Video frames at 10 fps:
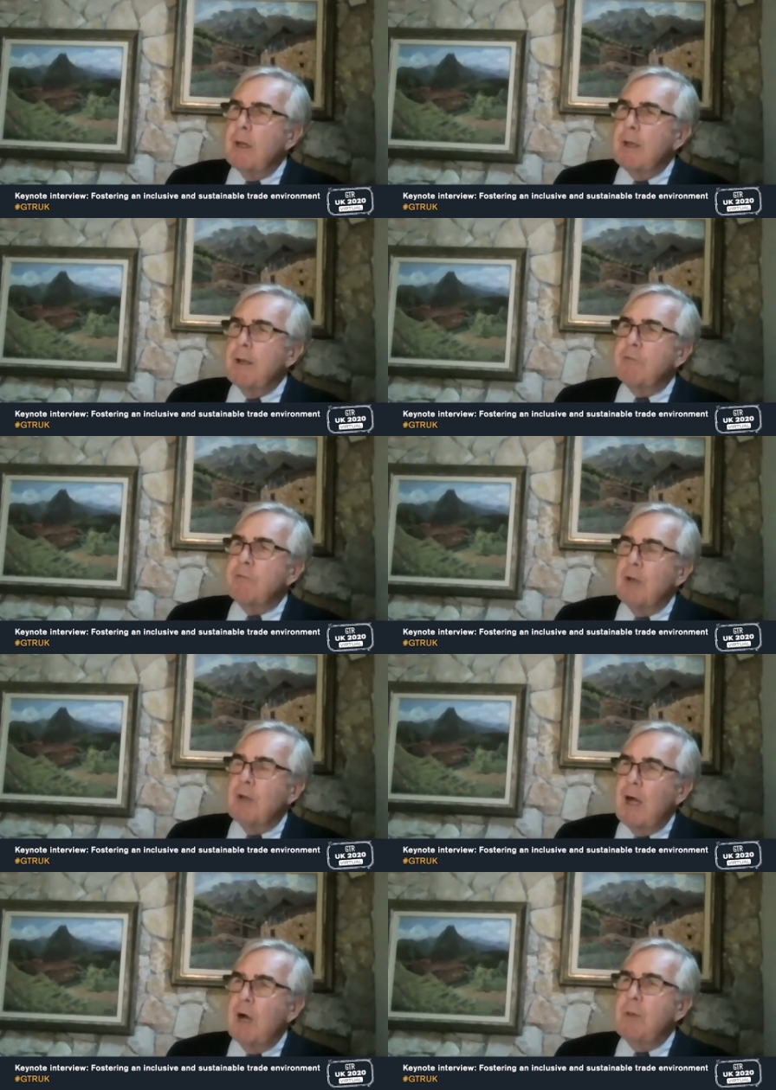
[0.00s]
And as to
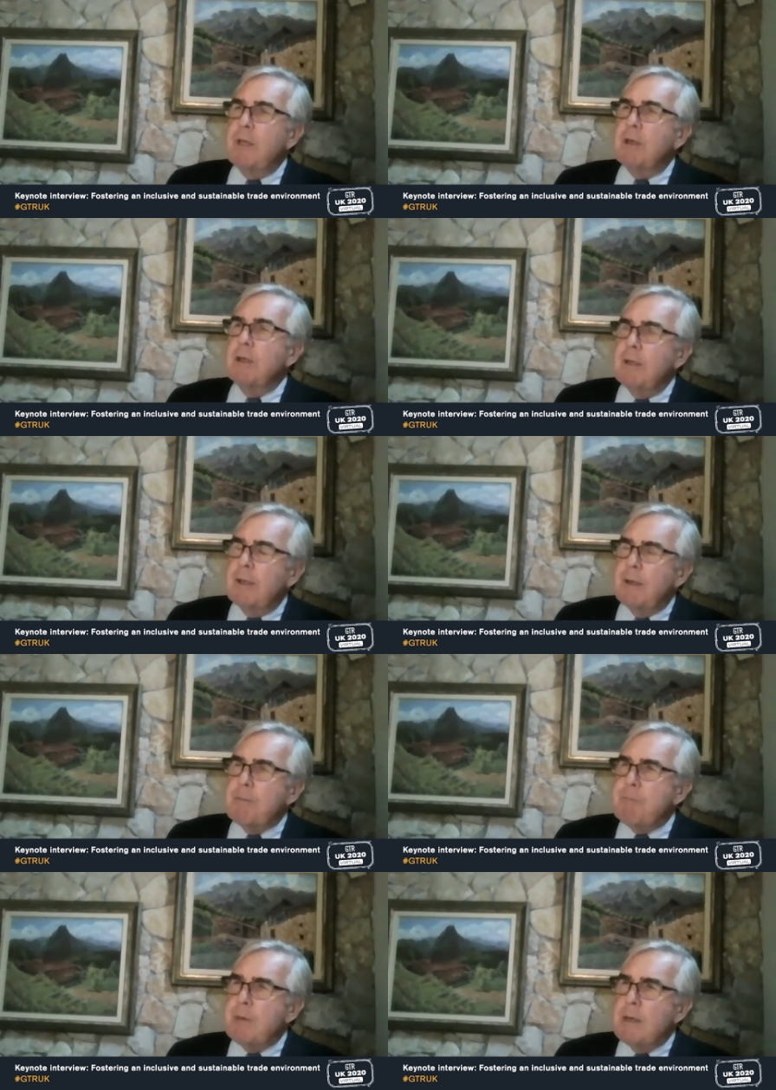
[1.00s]
how we can
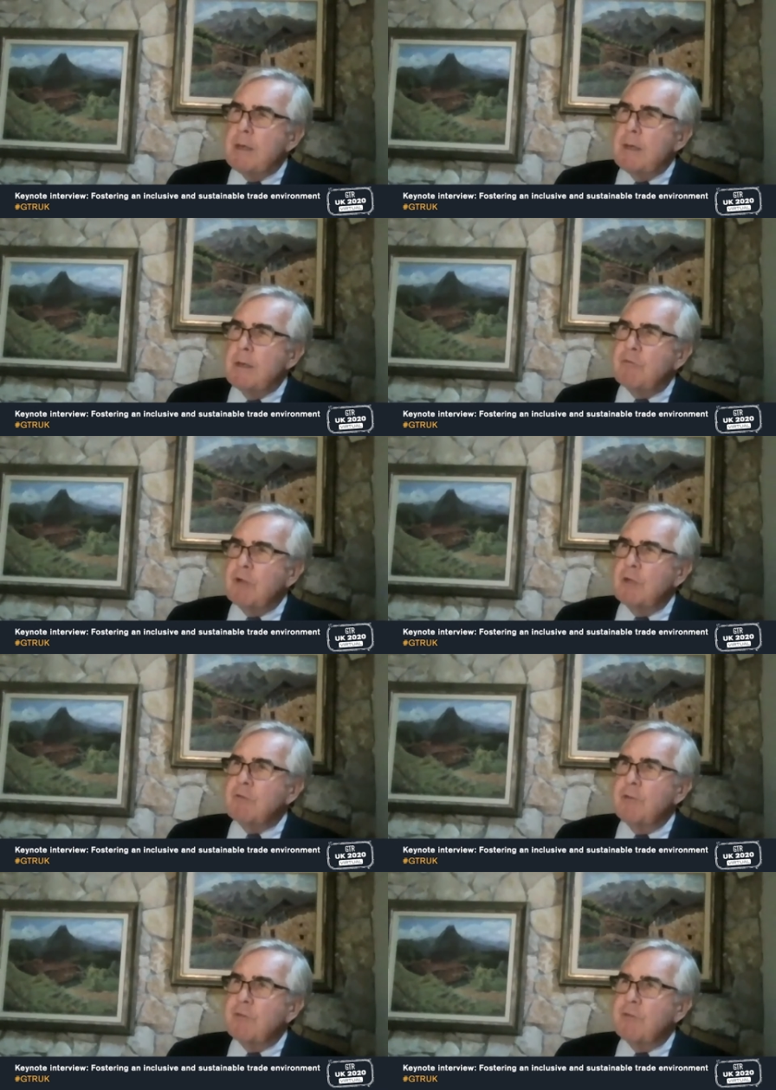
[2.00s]

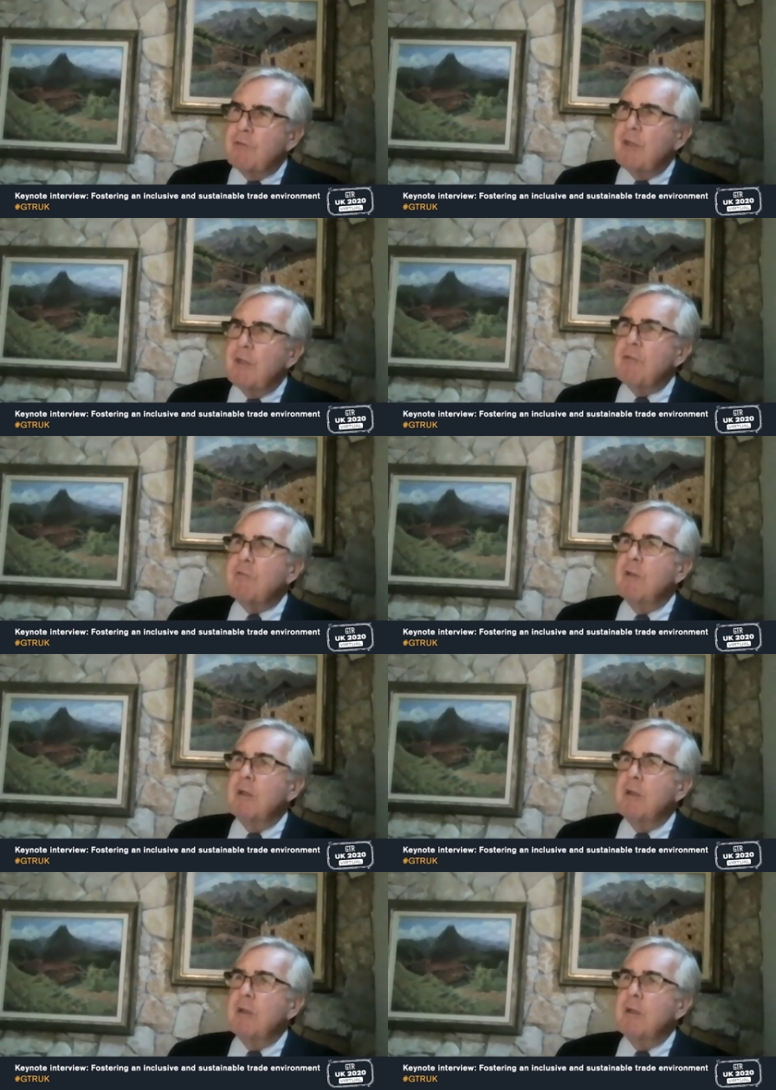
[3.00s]
judge our success,